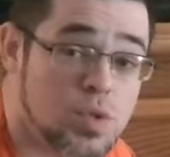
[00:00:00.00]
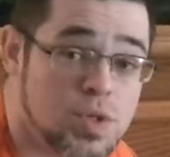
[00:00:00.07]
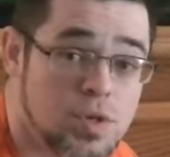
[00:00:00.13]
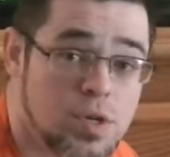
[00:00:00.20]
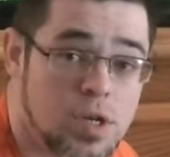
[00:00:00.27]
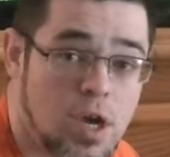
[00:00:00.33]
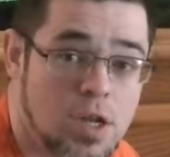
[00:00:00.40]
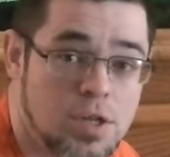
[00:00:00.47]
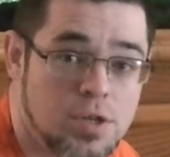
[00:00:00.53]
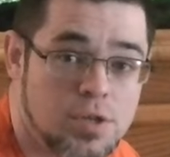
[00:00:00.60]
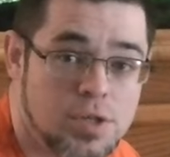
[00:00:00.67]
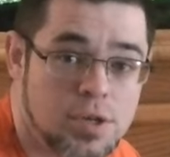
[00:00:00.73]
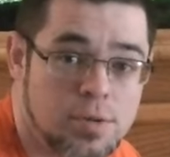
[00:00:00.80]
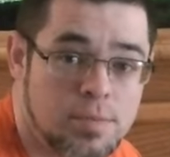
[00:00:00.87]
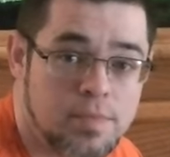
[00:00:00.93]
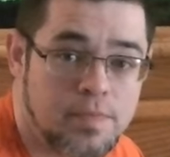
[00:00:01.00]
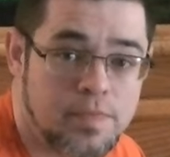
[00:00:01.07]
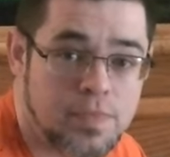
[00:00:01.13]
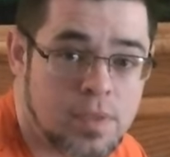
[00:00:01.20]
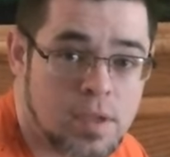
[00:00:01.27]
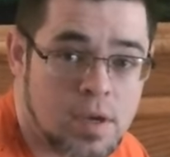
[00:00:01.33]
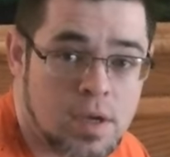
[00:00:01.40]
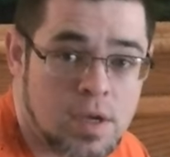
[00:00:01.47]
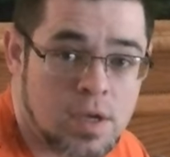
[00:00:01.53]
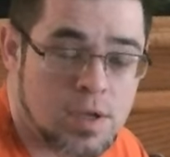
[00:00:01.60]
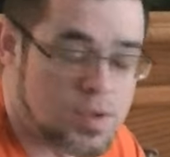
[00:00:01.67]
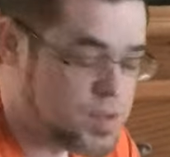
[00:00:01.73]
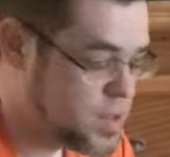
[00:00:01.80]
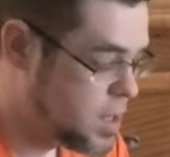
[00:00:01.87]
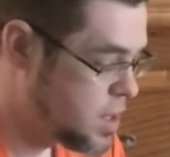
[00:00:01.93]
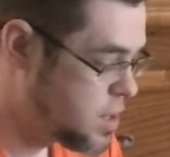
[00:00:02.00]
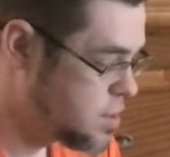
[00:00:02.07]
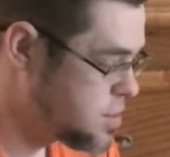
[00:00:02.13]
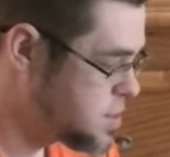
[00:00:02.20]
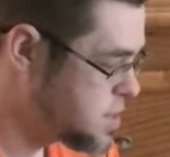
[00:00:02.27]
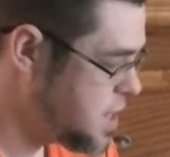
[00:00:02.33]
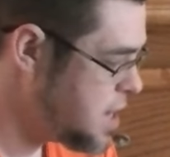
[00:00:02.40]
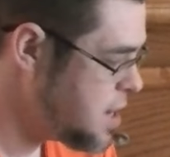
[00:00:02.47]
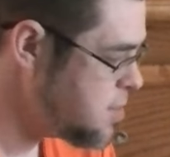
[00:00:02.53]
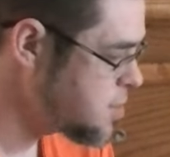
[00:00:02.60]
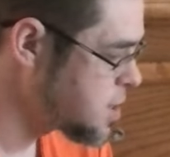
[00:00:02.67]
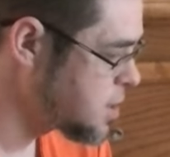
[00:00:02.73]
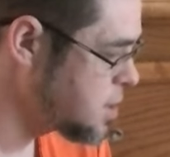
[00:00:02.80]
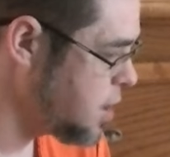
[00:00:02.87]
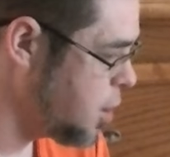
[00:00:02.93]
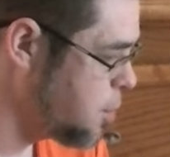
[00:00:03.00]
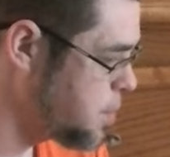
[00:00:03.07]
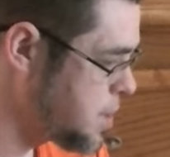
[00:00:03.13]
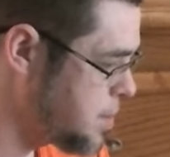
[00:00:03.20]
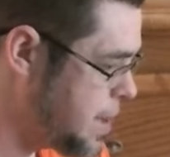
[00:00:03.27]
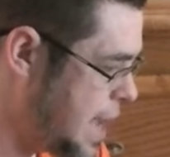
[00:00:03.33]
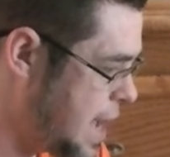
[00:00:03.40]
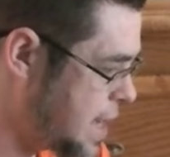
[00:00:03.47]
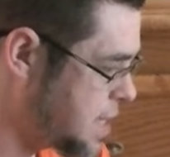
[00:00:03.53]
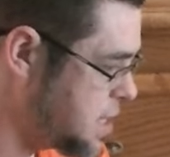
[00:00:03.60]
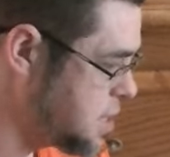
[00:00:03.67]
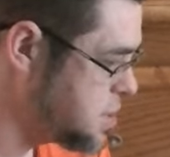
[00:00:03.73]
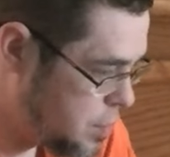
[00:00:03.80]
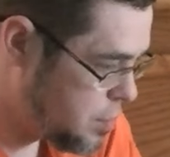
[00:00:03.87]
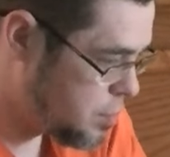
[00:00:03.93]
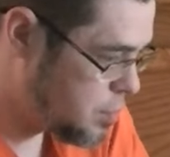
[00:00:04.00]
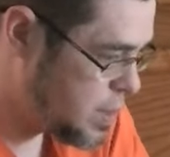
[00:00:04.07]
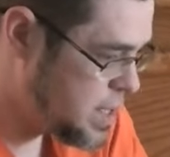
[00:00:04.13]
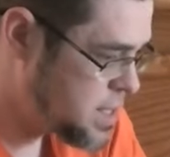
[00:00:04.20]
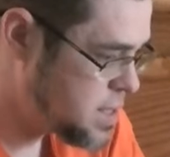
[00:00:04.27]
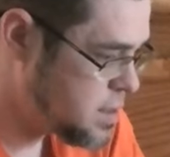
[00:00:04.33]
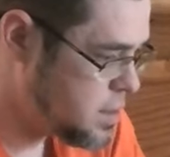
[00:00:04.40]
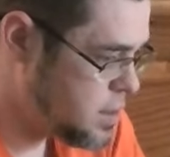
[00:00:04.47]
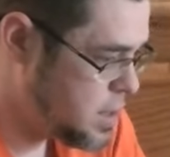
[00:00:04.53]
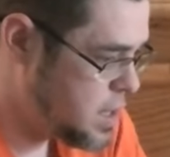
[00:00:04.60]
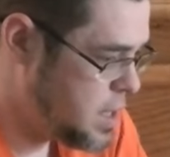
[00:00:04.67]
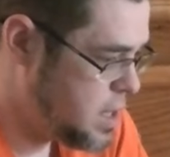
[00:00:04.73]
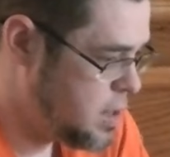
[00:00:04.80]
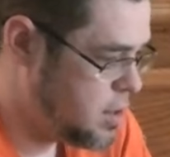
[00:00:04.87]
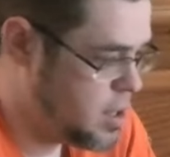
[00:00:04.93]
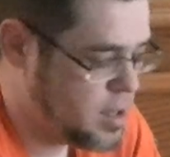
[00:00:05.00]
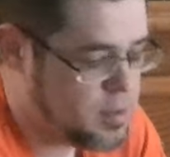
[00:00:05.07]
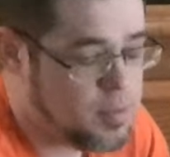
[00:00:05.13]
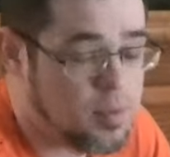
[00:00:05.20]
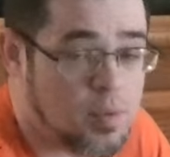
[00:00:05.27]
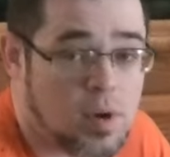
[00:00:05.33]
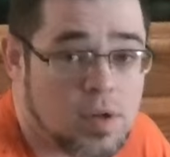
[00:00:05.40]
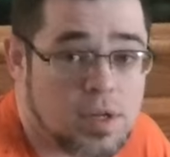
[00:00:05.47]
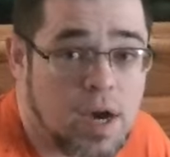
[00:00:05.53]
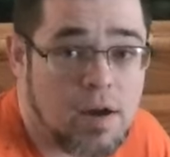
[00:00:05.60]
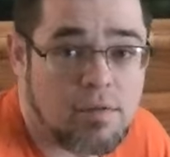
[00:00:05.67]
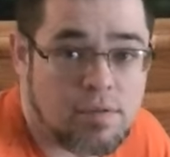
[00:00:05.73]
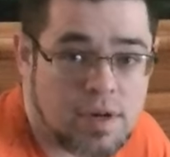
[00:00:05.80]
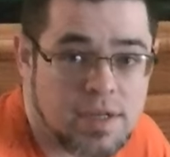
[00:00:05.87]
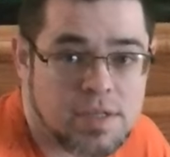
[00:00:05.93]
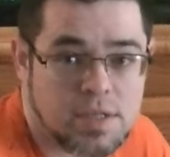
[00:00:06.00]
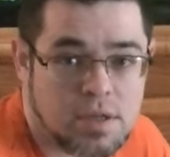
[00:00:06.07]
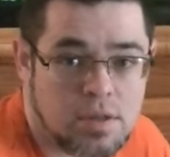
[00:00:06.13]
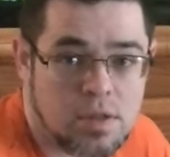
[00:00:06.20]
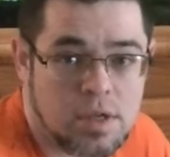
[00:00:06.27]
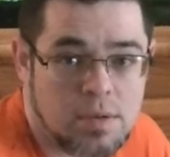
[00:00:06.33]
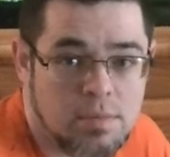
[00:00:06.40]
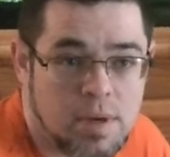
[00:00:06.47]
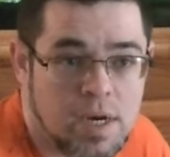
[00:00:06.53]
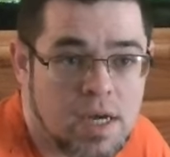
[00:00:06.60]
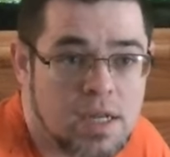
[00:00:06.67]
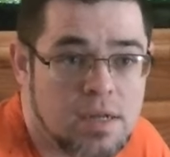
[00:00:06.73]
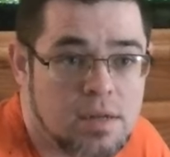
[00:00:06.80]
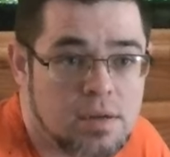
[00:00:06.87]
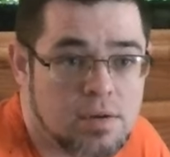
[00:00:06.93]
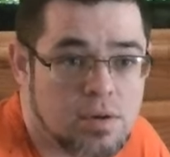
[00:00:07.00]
Going on YouTube? So today we're going to open a package. Recently, or well not recently, but